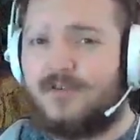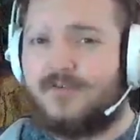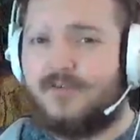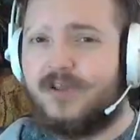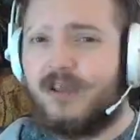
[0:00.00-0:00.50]
of
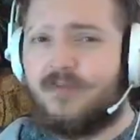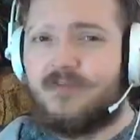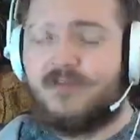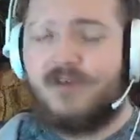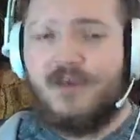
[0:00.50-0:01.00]
your
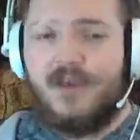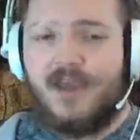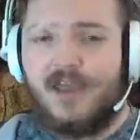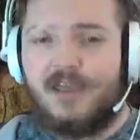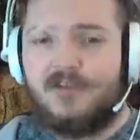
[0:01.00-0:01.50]
damage,
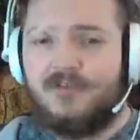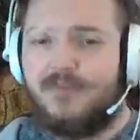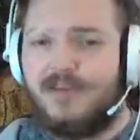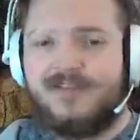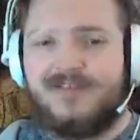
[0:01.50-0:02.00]
and you
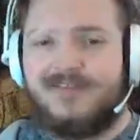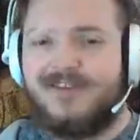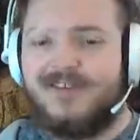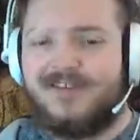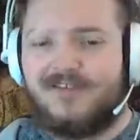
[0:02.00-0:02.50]

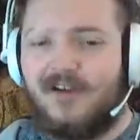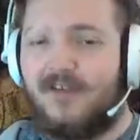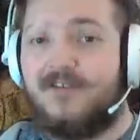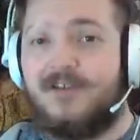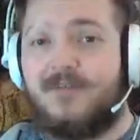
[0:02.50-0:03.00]
basically
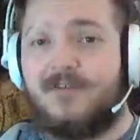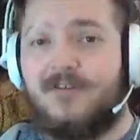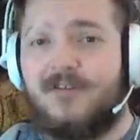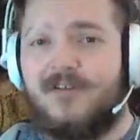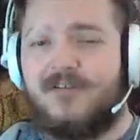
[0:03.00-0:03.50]
soften up a
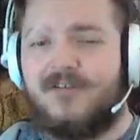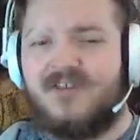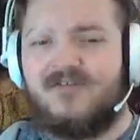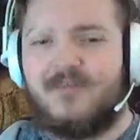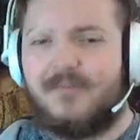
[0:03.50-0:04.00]
target,
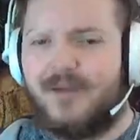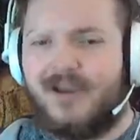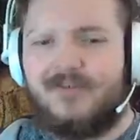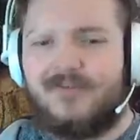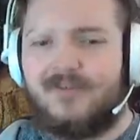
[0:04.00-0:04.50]
give them a
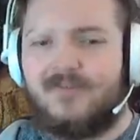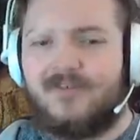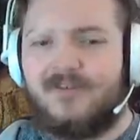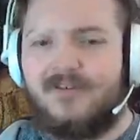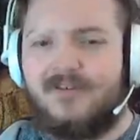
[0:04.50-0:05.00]
bite or
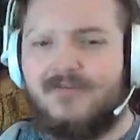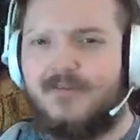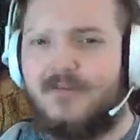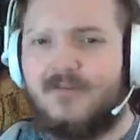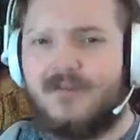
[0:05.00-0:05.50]
something, you know,
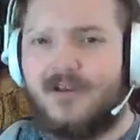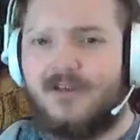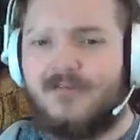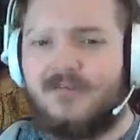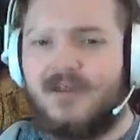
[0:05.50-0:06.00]
lower their
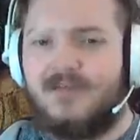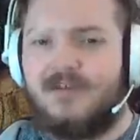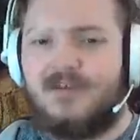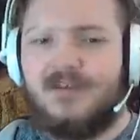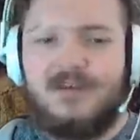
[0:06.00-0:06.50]
health maybe,